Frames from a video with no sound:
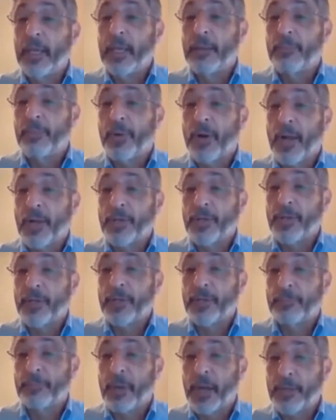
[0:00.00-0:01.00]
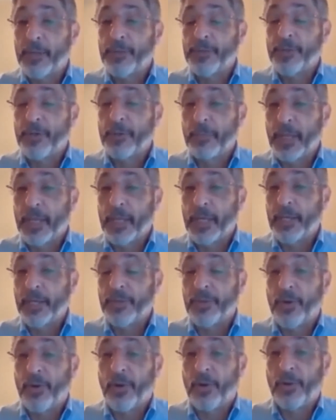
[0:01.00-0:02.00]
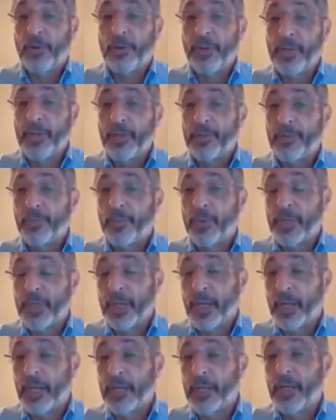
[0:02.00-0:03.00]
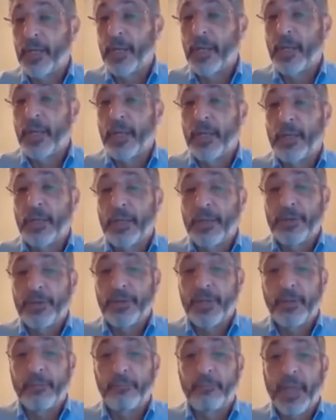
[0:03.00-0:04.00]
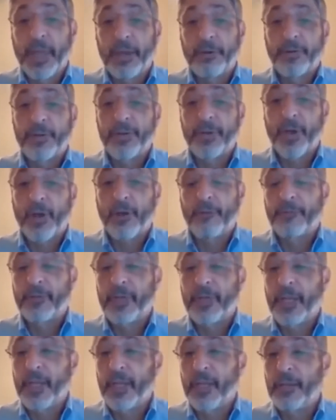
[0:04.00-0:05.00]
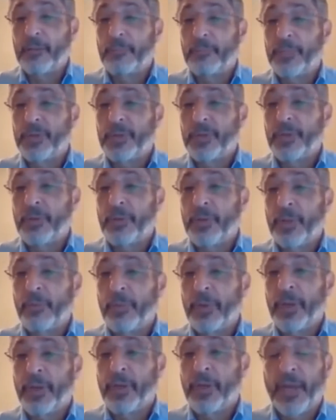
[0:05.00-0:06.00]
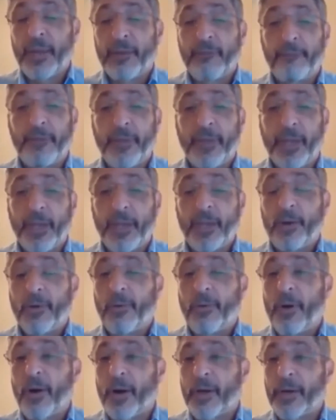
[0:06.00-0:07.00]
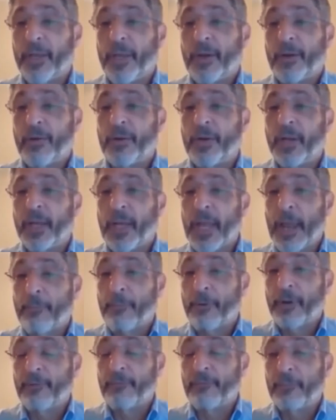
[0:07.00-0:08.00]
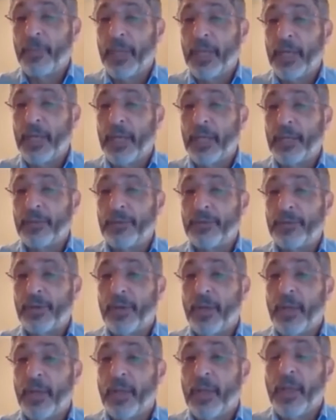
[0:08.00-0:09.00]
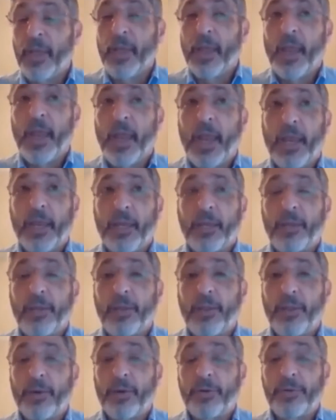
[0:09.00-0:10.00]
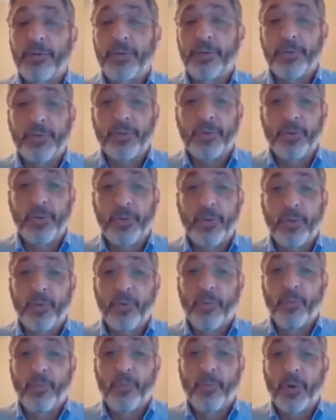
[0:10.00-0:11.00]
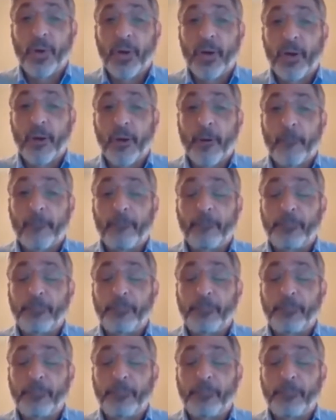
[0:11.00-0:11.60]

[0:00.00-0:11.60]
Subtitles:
project sponsor meetings. All these were done using Microsoft Teams so that we could have video, audio, collaborative meetings. And those were